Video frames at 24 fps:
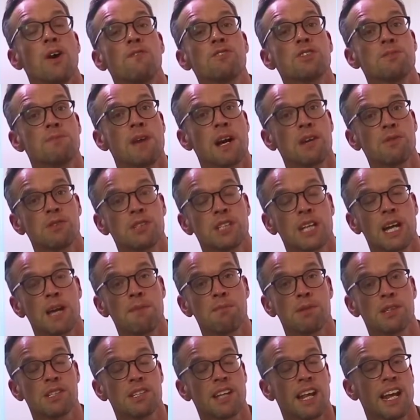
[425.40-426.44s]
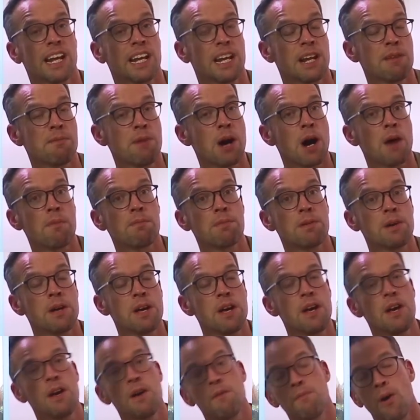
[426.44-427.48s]
of some aquascapers setting them up,
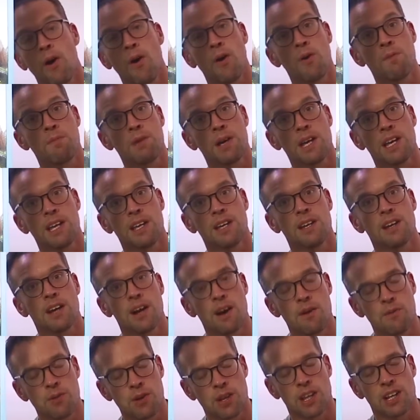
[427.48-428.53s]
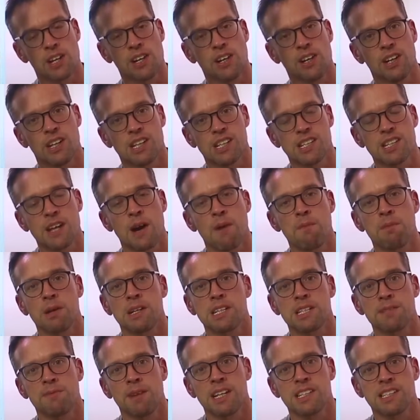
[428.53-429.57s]
but I'll be one of the guys helping
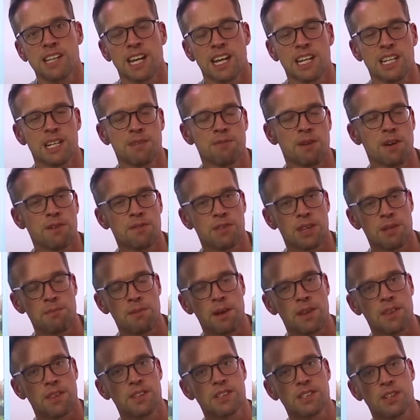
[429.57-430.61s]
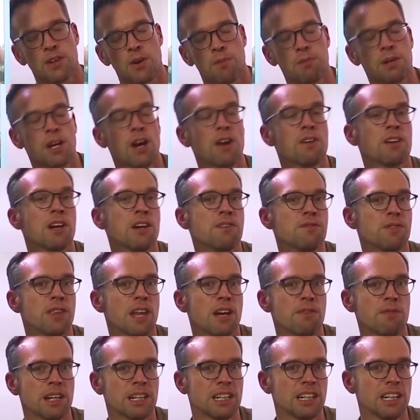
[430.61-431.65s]
to maintain them over the month. So I'll be going over
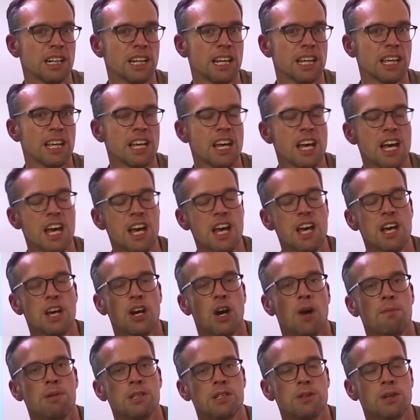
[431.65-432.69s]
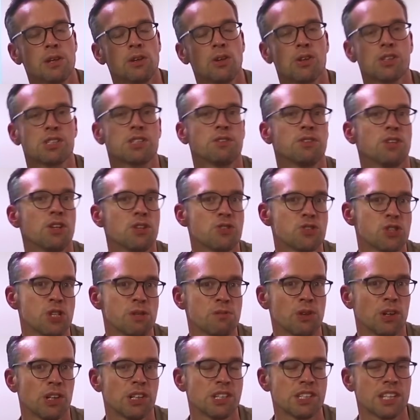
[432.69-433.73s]
there regularly. I'll be doing lots of
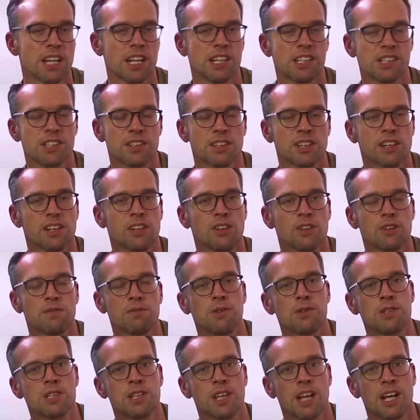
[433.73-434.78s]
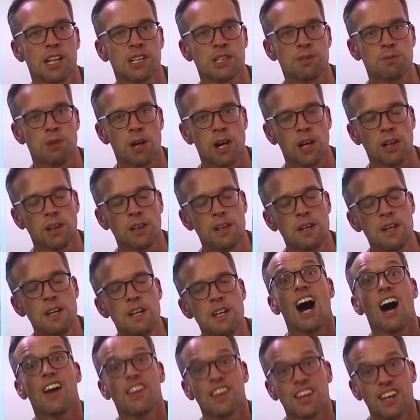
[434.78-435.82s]
YouTube content, so you can look forward to that as well.
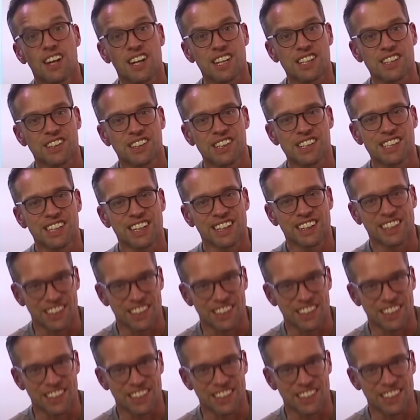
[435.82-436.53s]
Other exciting